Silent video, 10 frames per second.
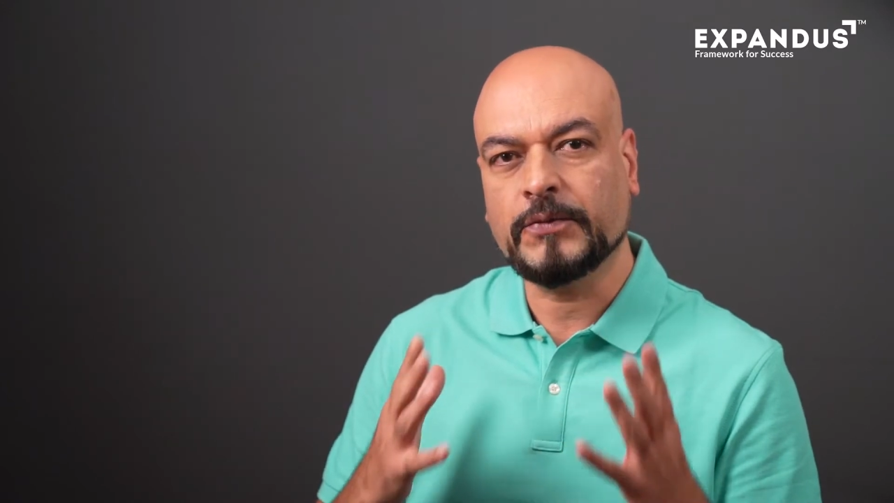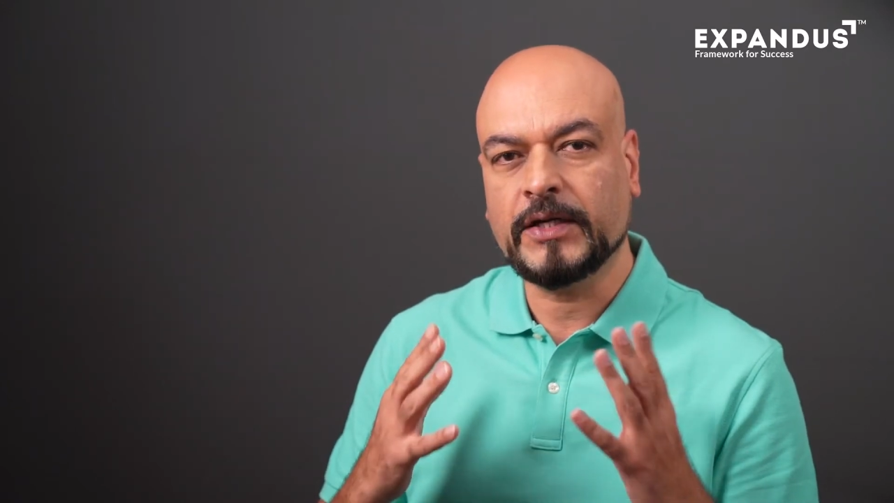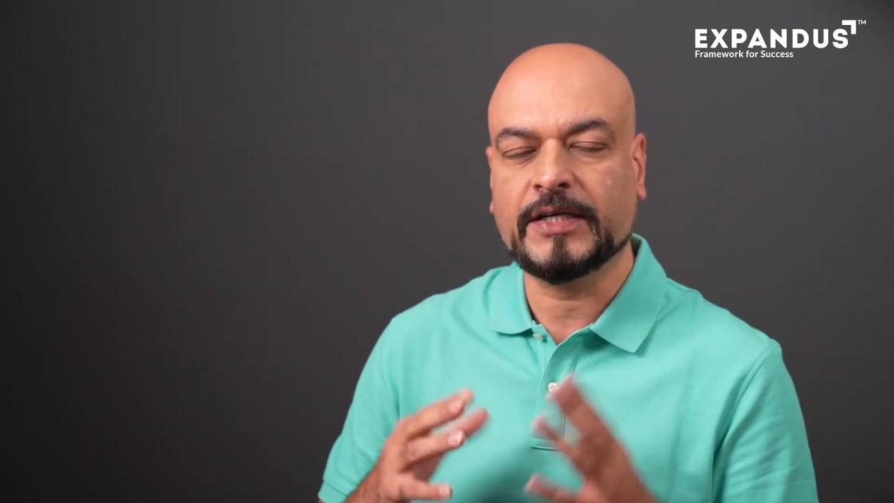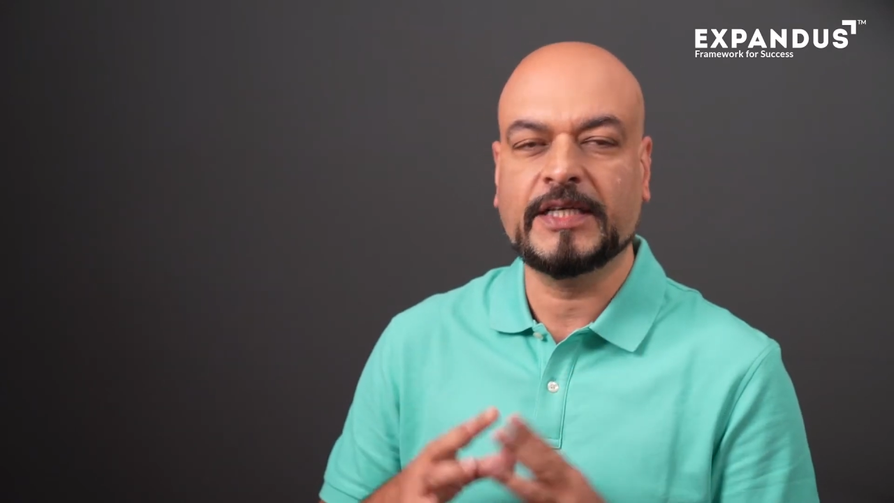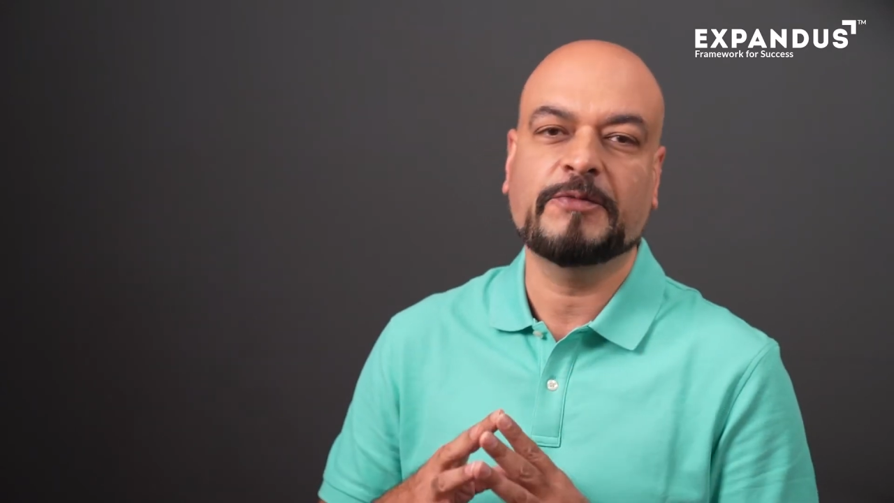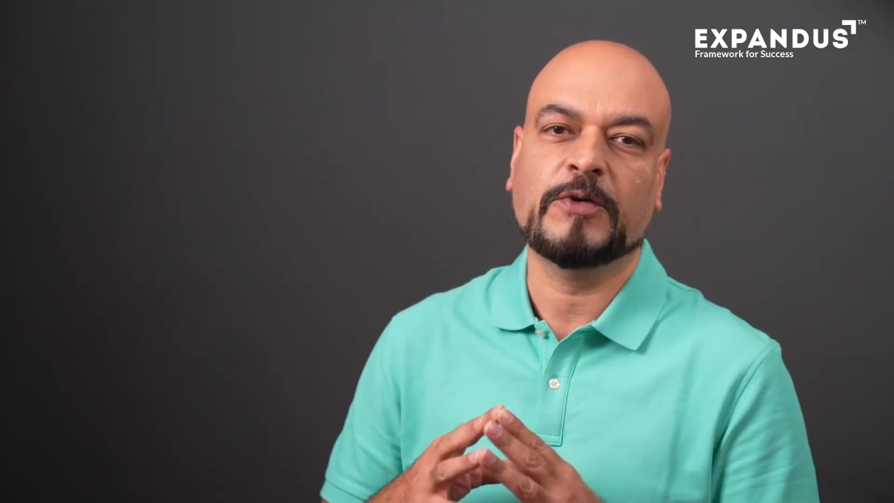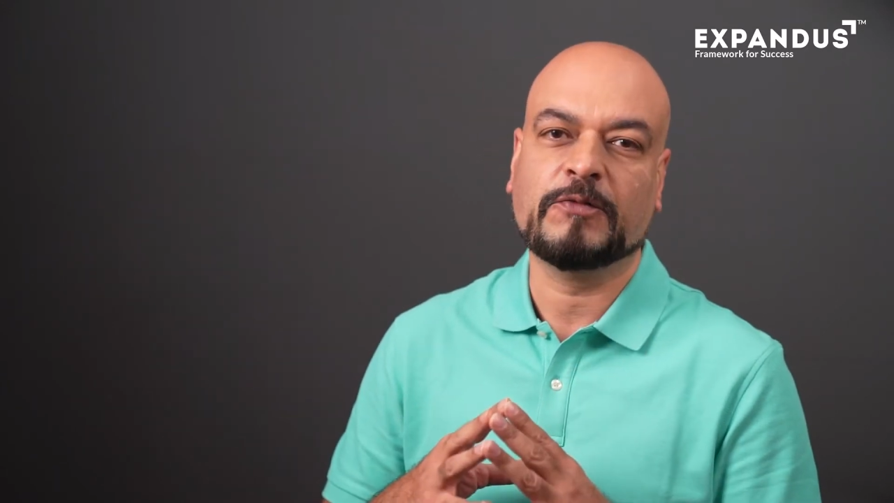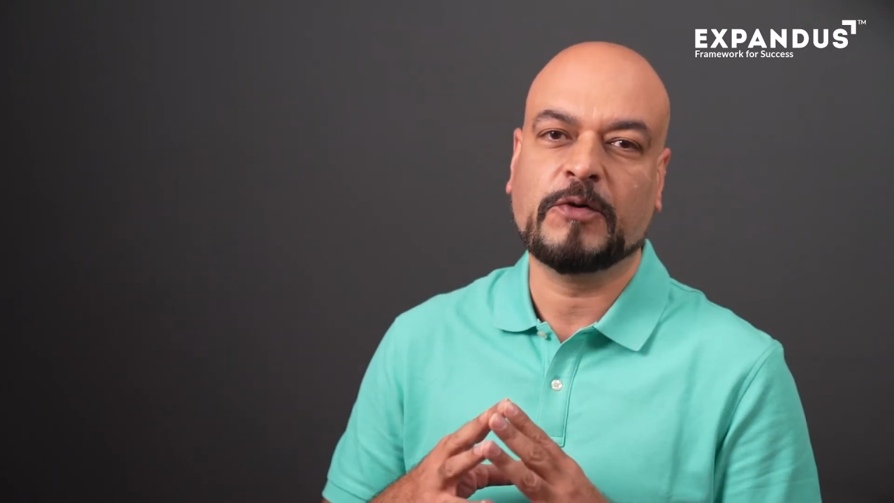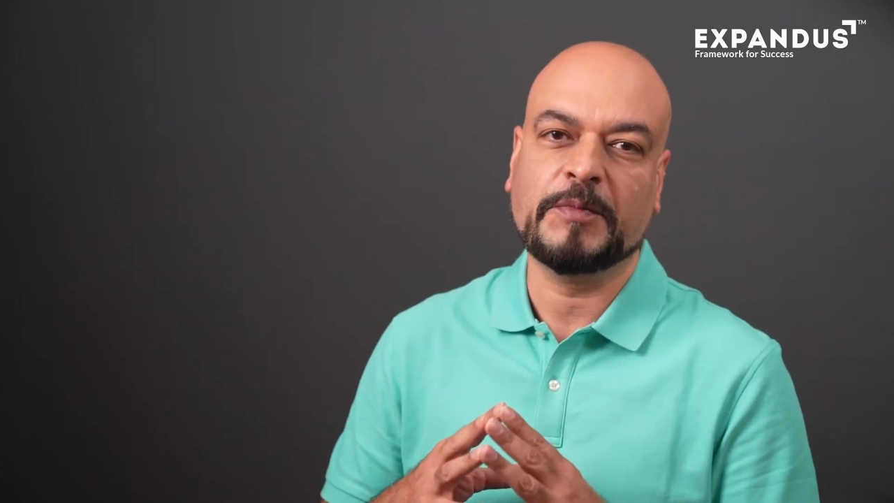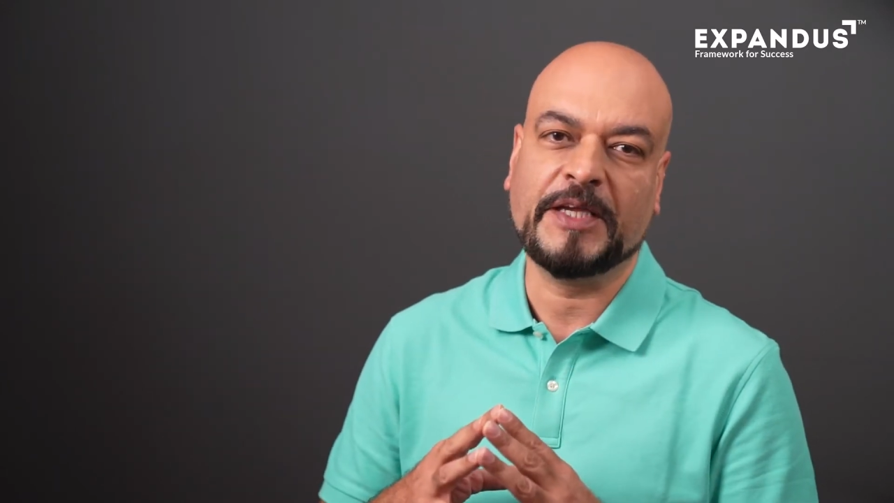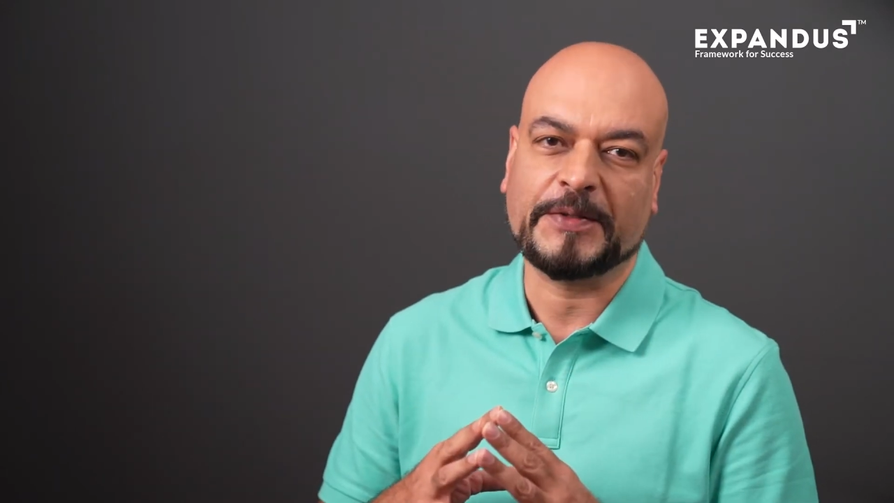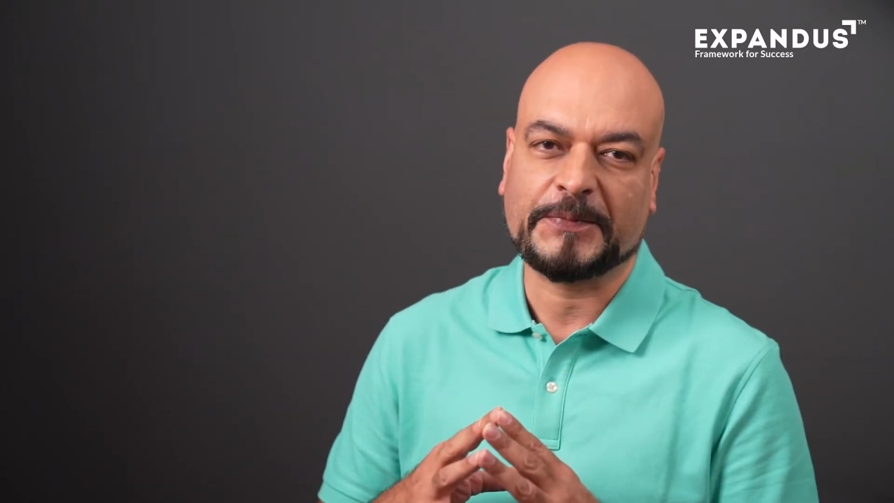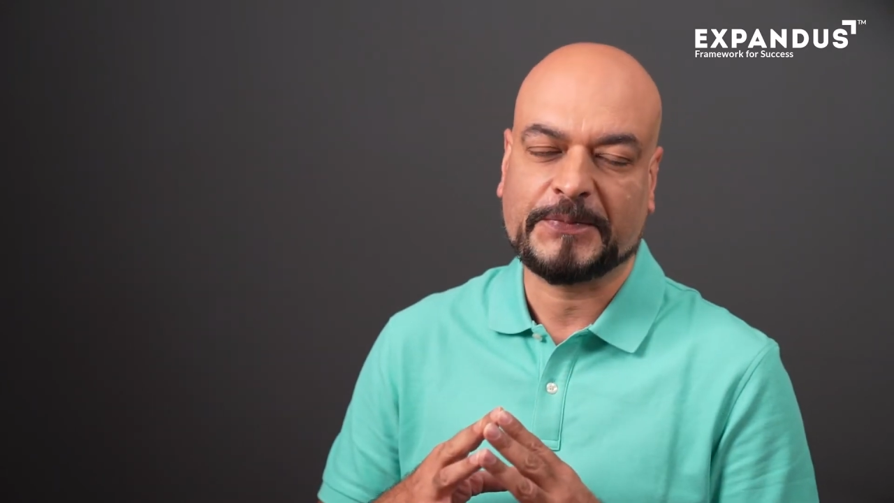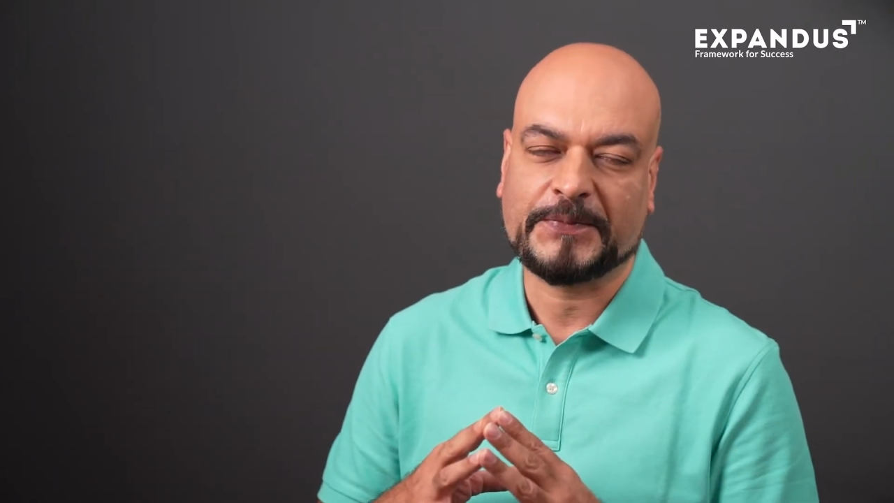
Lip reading: will really work for me.